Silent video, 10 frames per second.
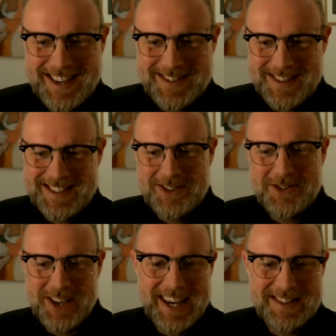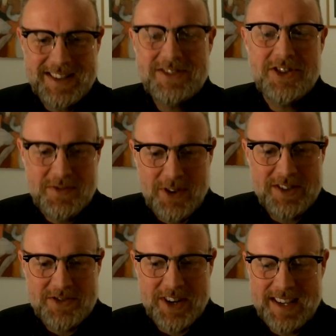it, let's just say it's, it's just
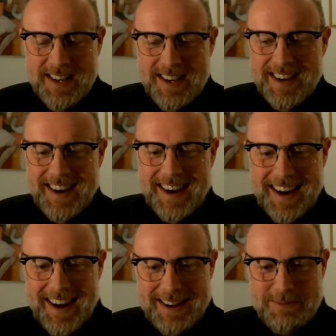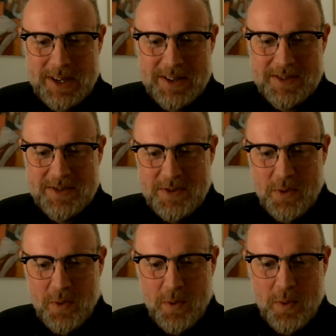frustrating uh, because
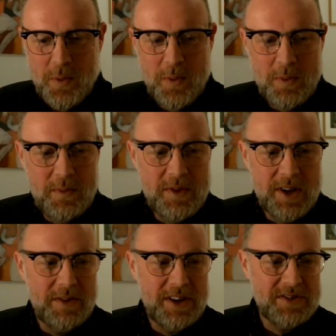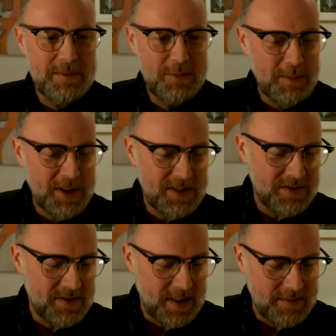you know there's probably
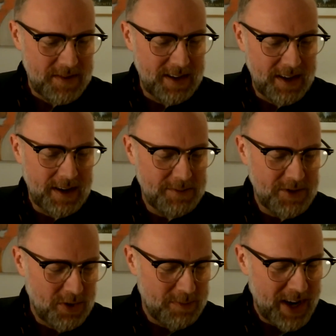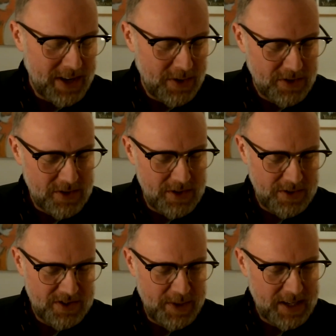and, and I'm sure Brian, you can you
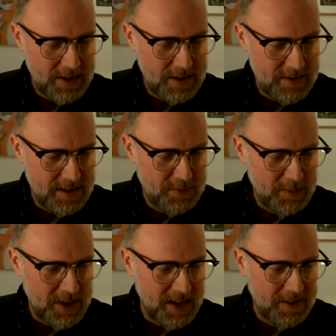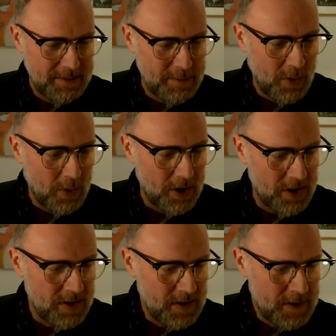can speak to this. There's probably nothing
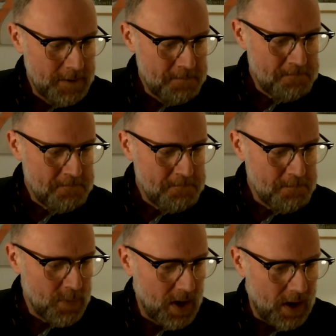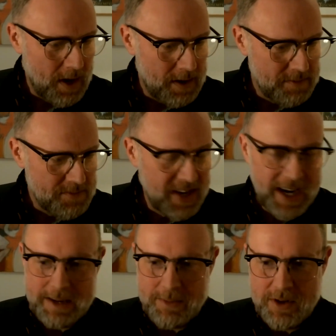more um,
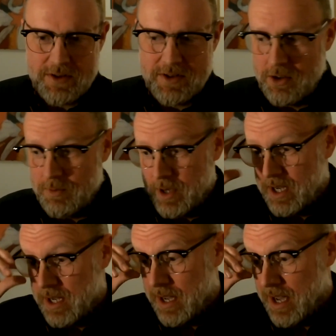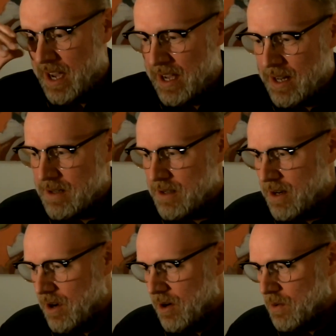time consuming and you
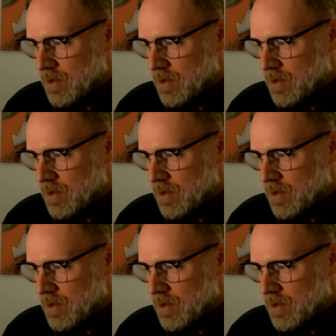know